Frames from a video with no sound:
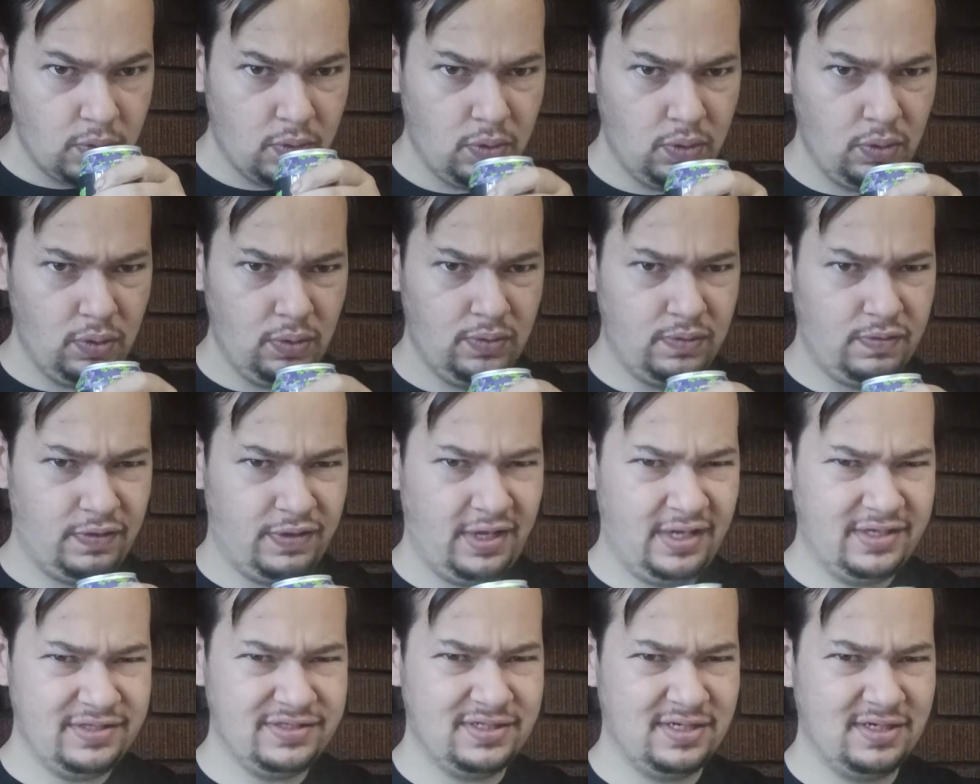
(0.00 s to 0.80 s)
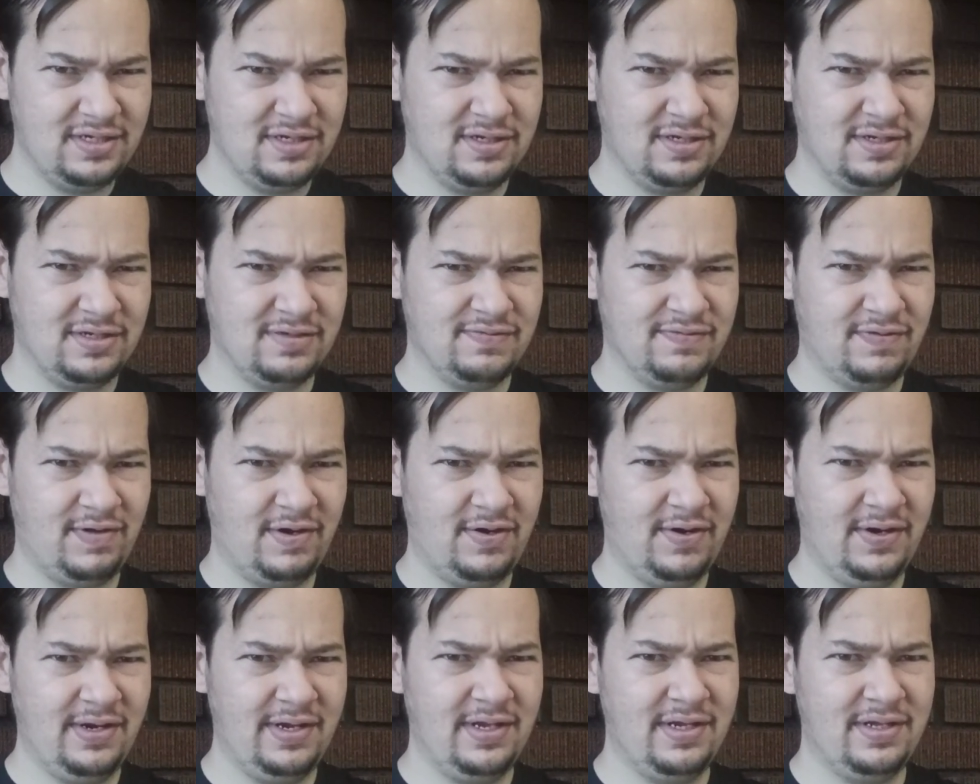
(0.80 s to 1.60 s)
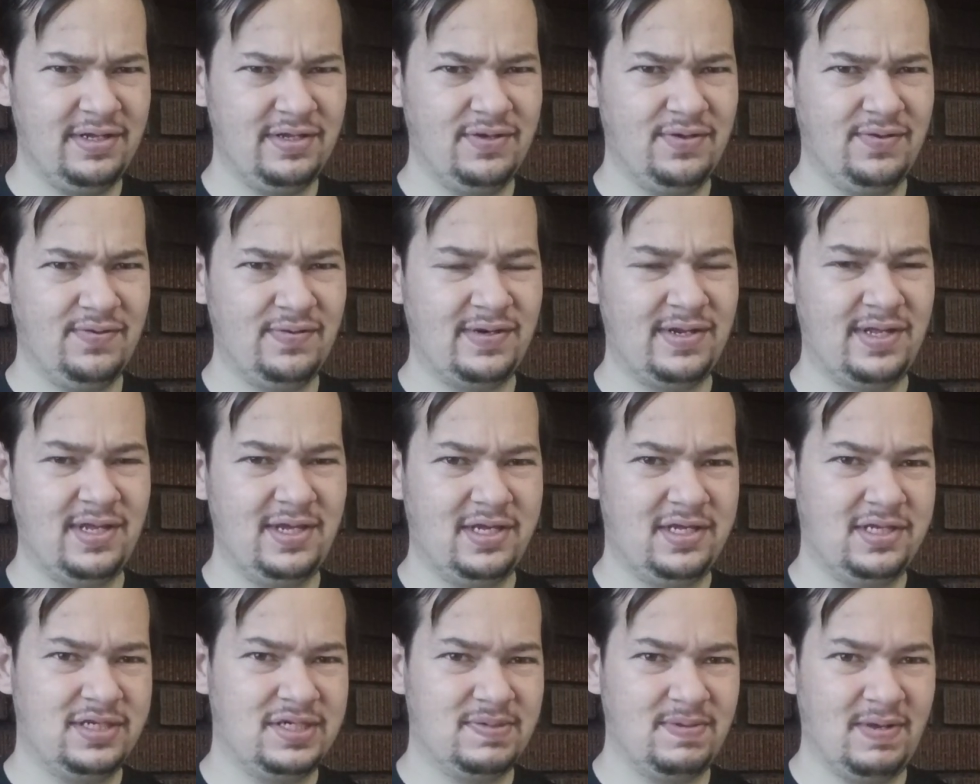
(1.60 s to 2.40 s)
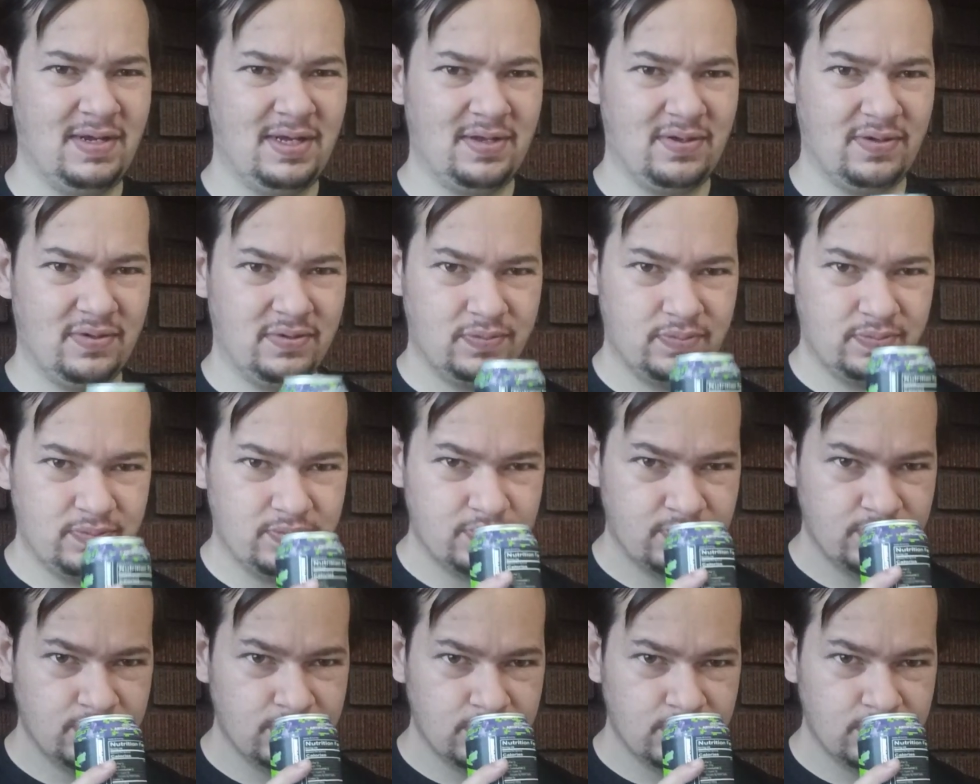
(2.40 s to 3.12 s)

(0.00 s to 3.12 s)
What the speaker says: Ooh, that's a very unique smell.